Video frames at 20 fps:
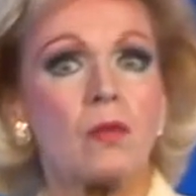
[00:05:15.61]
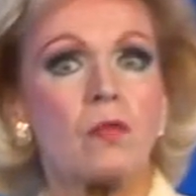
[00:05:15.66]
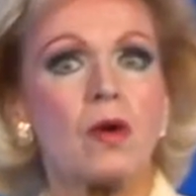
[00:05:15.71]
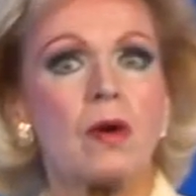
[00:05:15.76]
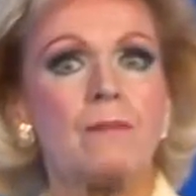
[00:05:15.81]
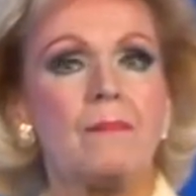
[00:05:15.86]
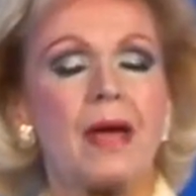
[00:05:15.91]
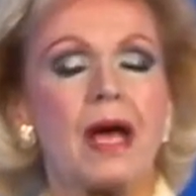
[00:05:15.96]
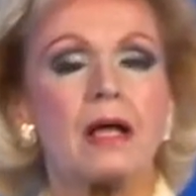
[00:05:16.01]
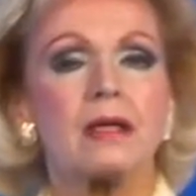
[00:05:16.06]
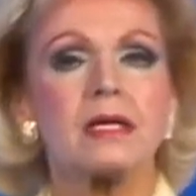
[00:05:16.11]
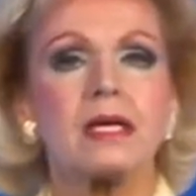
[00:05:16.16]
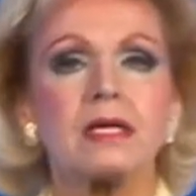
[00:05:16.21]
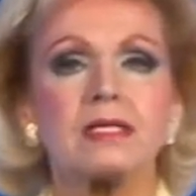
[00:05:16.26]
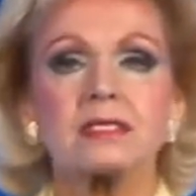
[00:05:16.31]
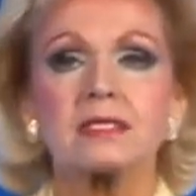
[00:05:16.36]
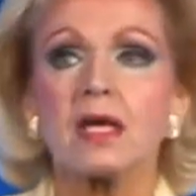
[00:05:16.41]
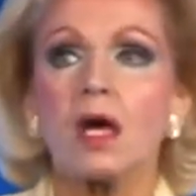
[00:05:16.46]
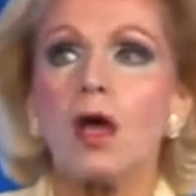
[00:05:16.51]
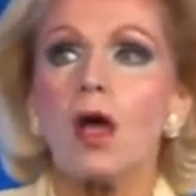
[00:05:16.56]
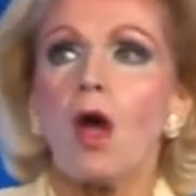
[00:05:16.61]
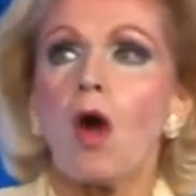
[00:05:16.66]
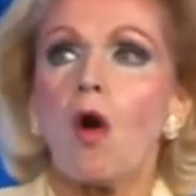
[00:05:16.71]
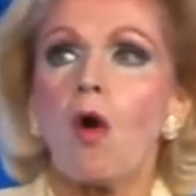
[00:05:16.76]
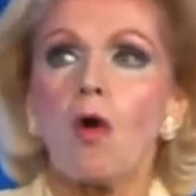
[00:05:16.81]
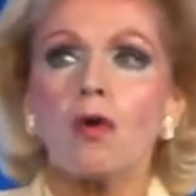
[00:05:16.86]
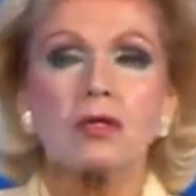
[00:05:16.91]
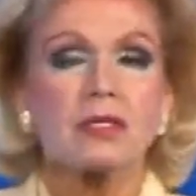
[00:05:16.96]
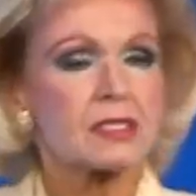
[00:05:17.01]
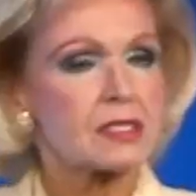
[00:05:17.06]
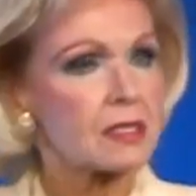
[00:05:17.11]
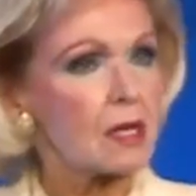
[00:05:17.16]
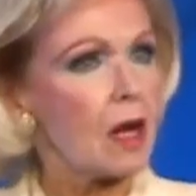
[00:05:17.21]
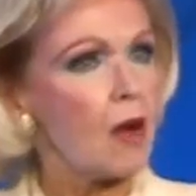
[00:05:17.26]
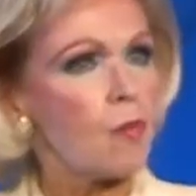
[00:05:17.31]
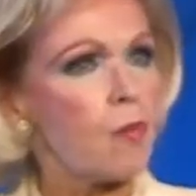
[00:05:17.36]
rebellious or uh,